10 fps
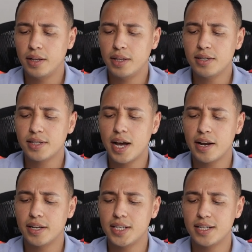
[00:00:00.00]
This
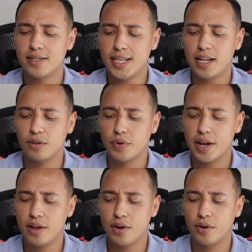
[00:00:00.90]
line that says sell
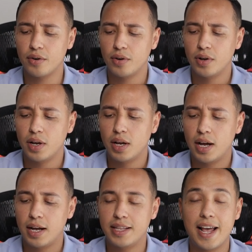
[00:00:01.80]
right here,
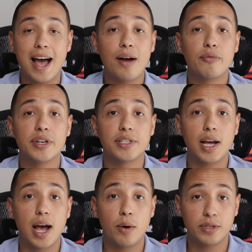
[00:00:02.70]
the average,
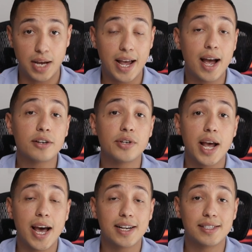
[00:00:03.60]
I actually
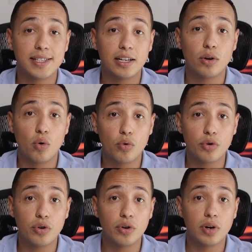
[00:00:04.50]
had a sell
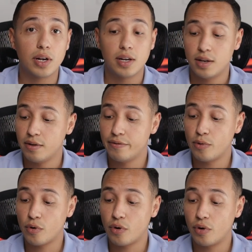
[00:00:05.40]
order
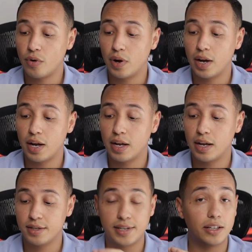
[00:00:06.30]
for
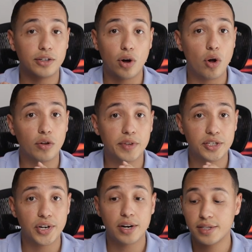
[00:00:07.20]
selling all of the
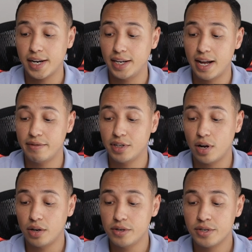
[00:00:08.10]
shares at
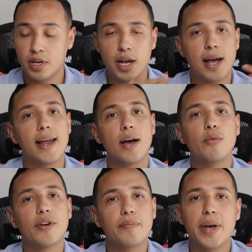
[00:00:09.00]
$11, and I
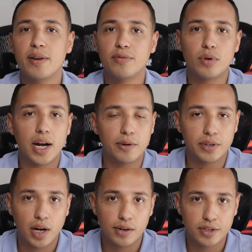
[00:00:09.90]
would have made
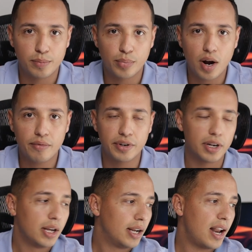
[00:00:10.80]
$400 in
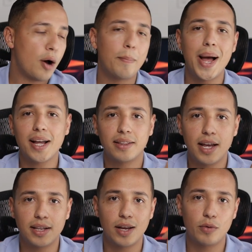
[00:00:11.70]
profit. Now back
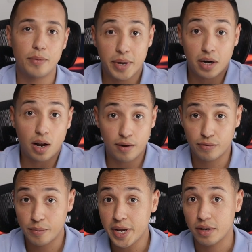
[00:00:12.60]
then that would have been a lot
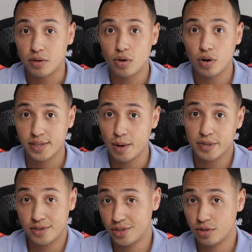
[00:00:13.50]
for me, you know, as I
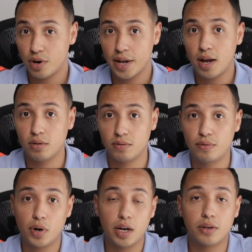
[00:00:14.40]
was just starting out.
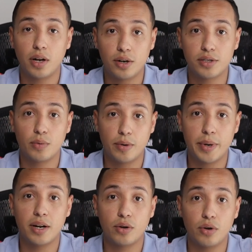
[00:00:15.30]
$400, that would have
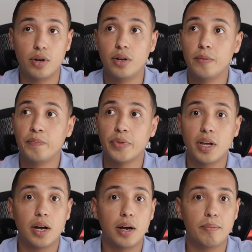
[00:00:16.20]
been a good
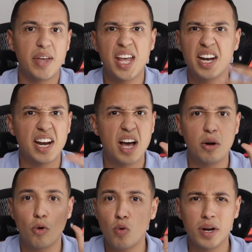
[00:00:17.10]
in and
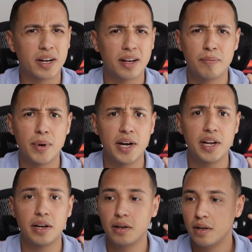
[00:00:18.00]
out, quick
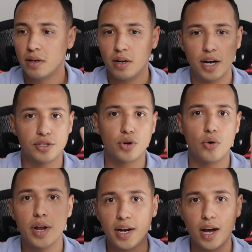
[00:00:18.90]
money. I just
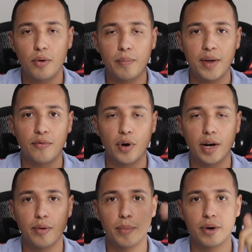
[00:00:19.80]
go in and out, made
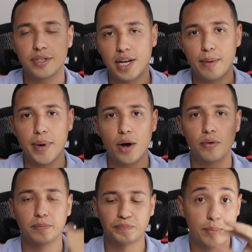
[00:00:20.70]
400 bucks and I'm
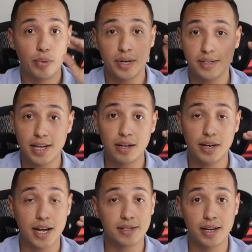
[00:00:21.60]
out. I put a sell
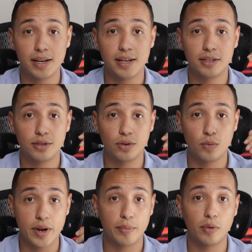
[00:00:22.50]
and I said to
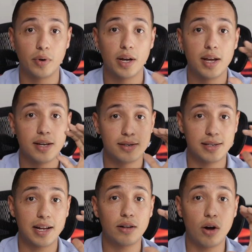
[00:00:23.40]
Weeble,
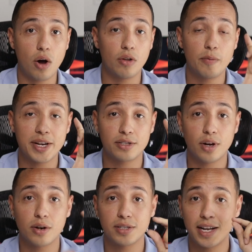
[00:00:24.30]
sell all of my
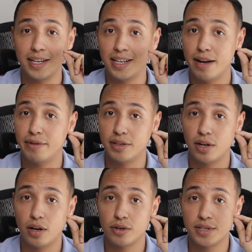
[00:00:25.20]
stocks at
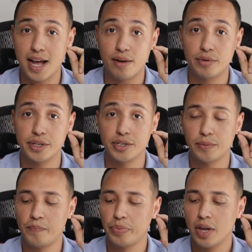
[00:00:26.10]
$11
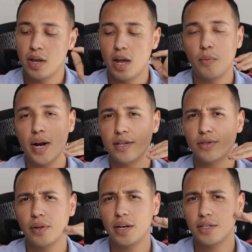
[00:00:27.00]
average. And when I
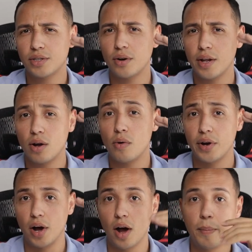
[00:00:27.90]
saw that it started
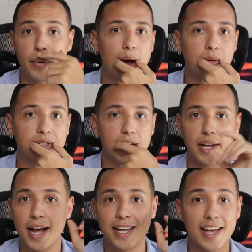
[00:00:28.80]
going up, I was
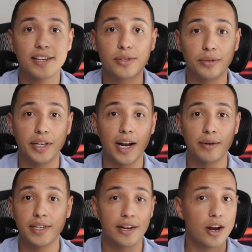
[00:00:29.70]
like, I canceled it.
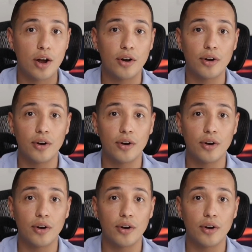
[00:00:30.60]
I was like, no.